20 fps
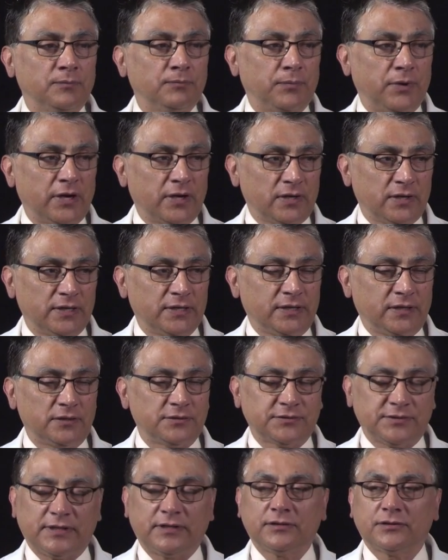in Parkland
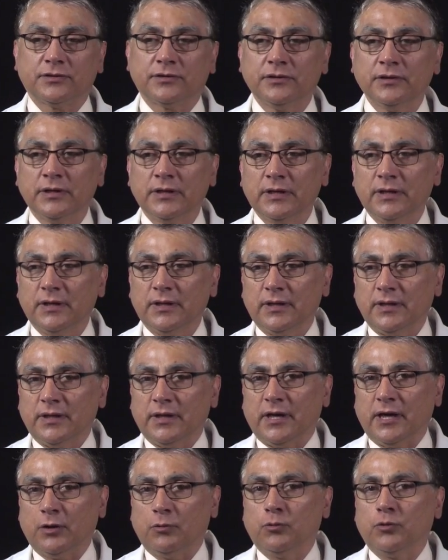Health Center.
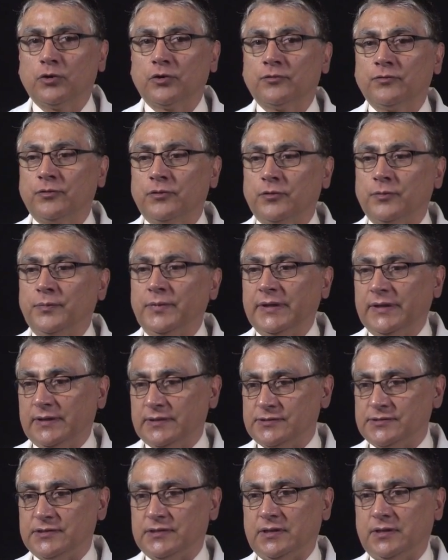I work for
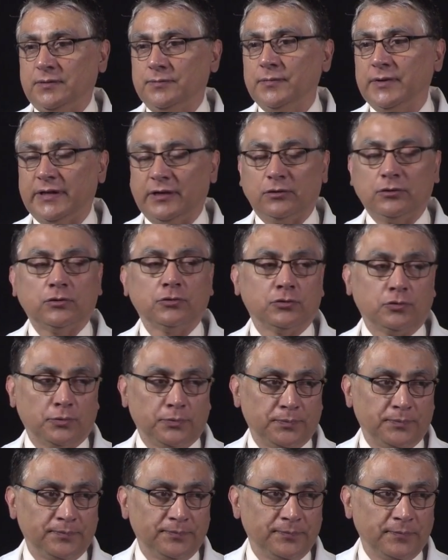BJC Medical Group.
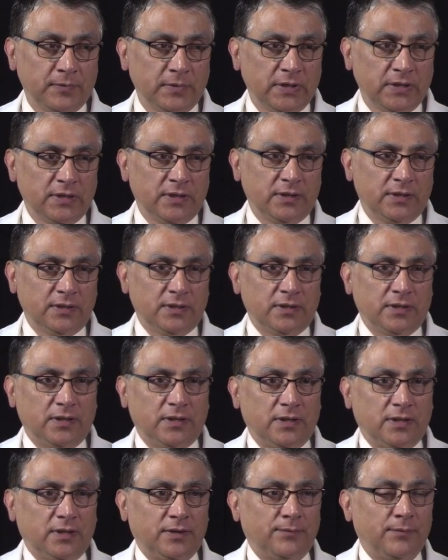
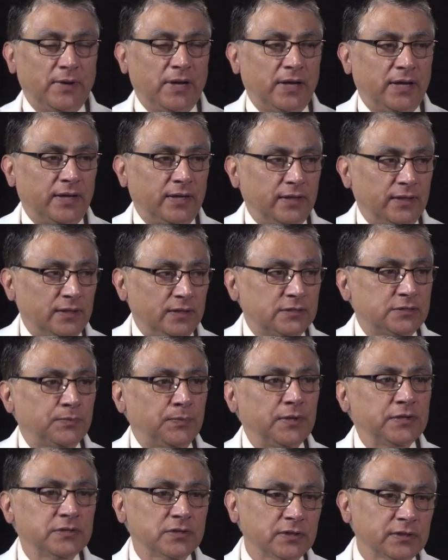My
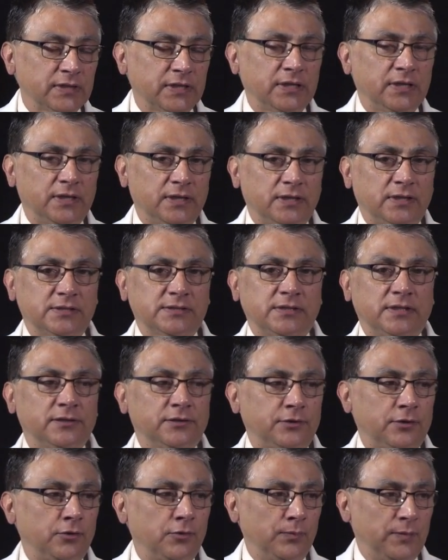specialty is
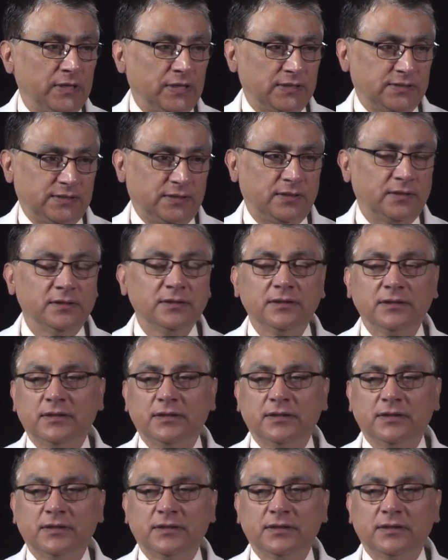internal medicine,